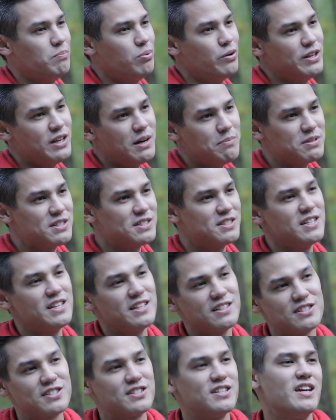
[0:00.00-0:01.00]
Point number
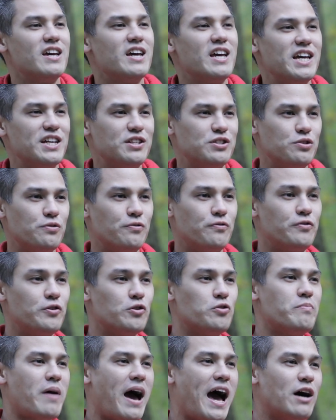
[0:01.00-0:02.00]
6 is to
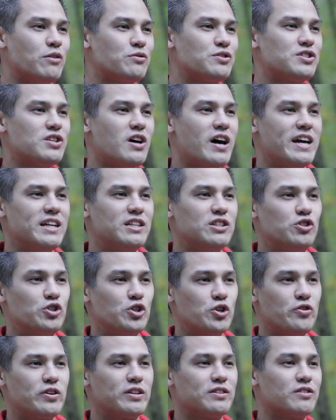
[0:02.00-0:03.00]
film outside
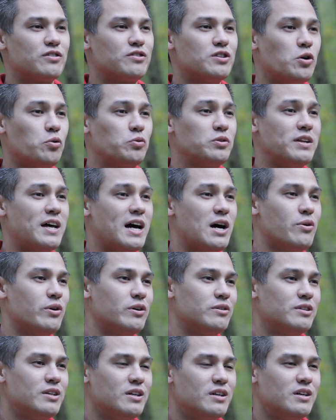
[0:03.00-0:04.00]
during the golden
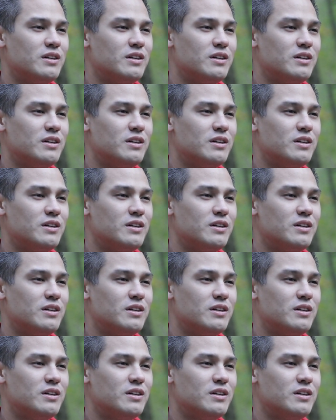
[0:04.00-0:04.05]
hour.